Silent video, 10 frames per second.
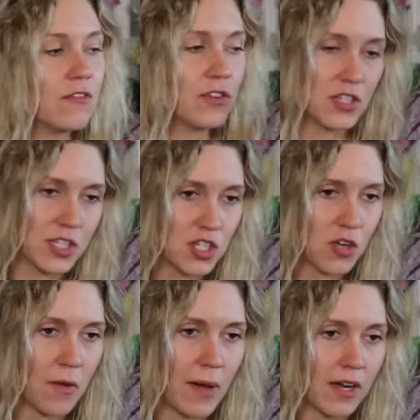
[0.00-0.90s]
versus just
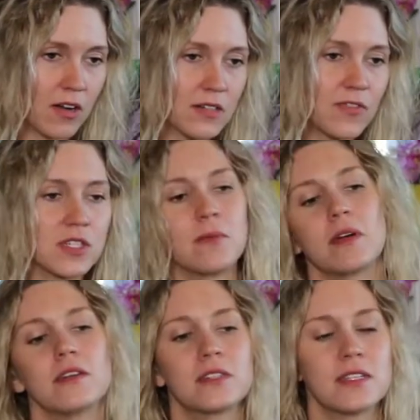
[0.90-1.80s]
going back on for
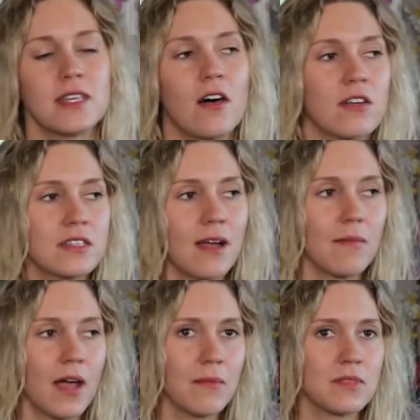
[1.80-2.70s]
someone else to sell, because
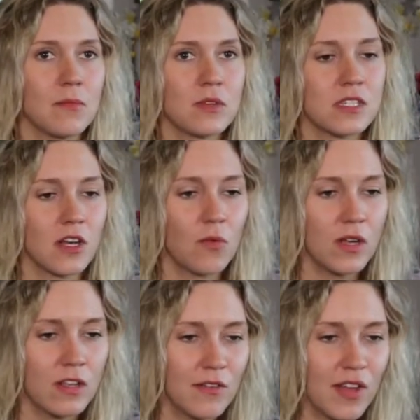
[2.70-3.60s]
I'm someone's
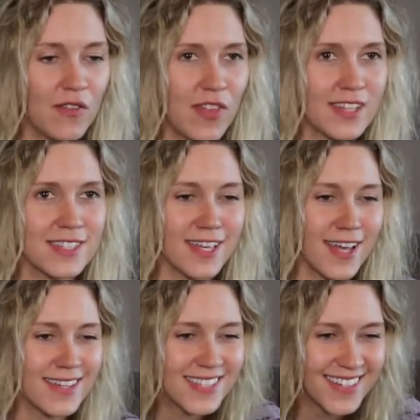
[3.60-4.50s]
Goodwill if that's the
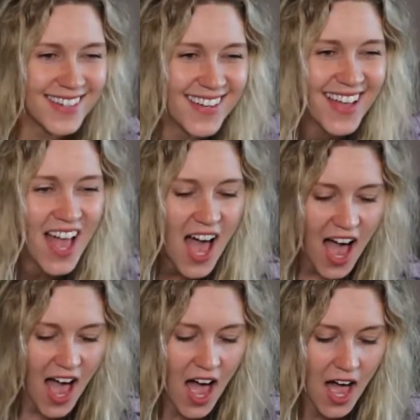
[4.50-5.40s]
case.
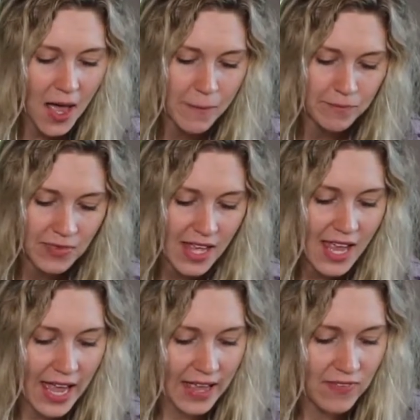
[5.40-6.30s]

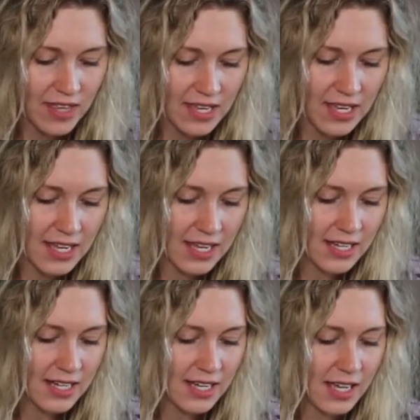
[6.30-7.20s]
And
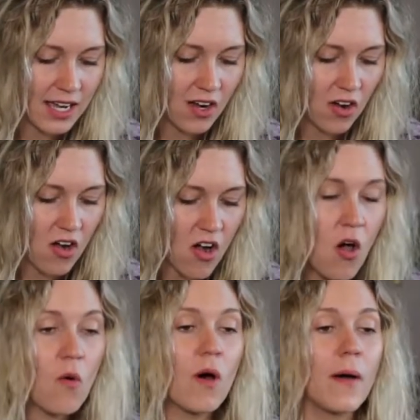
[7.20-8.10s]
then,
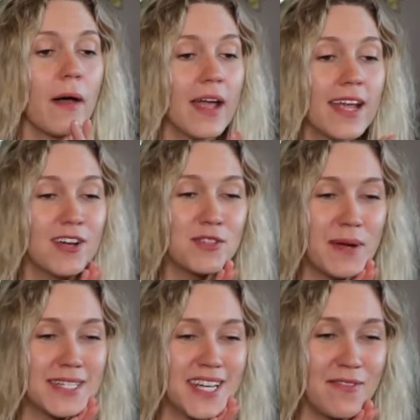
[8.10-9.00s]
here's
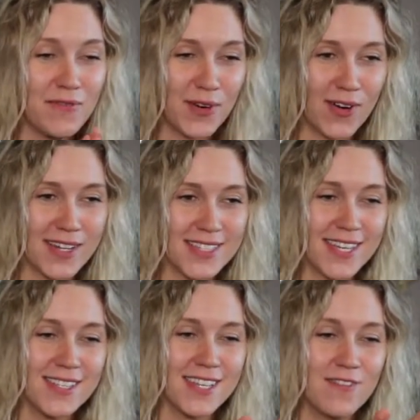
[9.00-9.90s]
my tip for garage
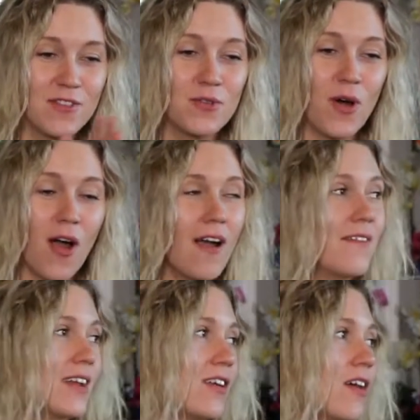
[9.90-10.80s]
sales. If you are
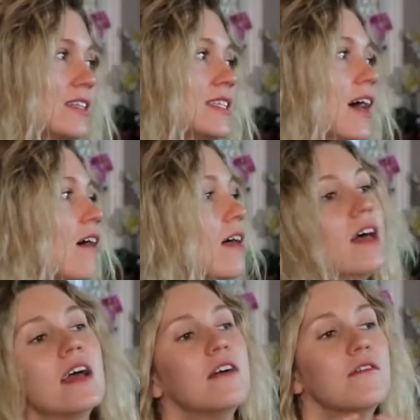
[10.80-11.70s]
having a garage sale,
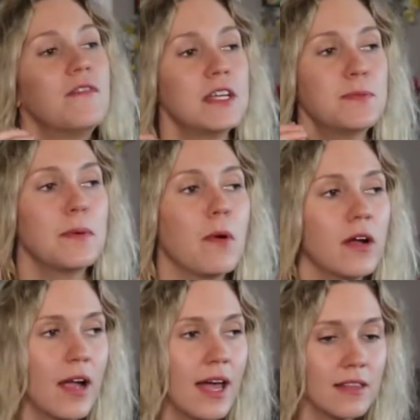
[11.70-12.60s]
Facebook
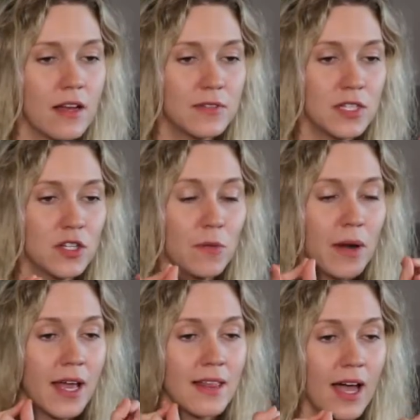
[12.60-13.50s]
Market I love to do,
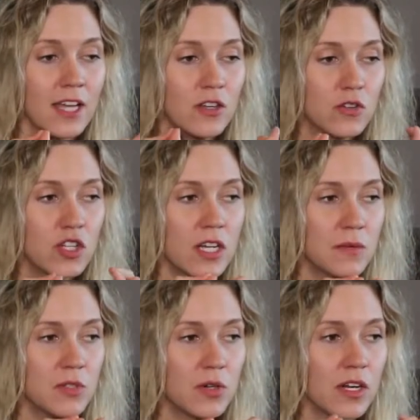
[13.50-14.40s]
but I usually end
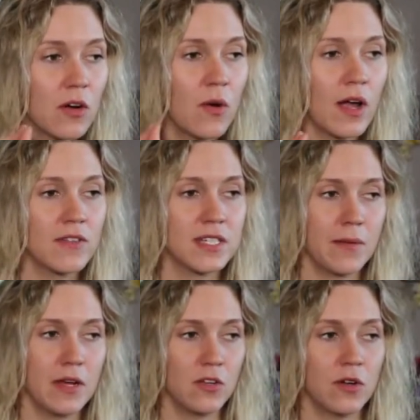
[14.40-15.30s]
up doing it around the
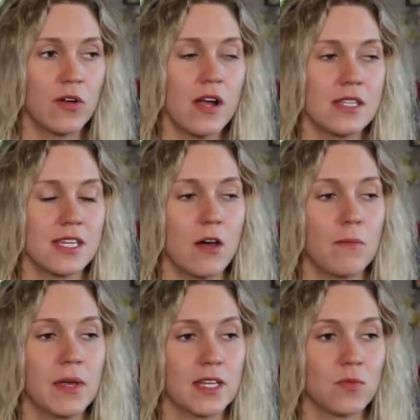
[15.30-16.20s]
time I do a garage sale,
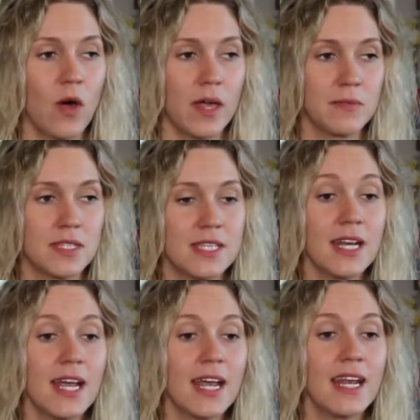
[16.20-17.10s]
because while I'm
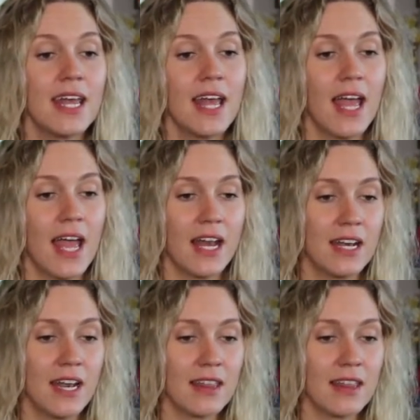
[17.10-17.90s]
sitting and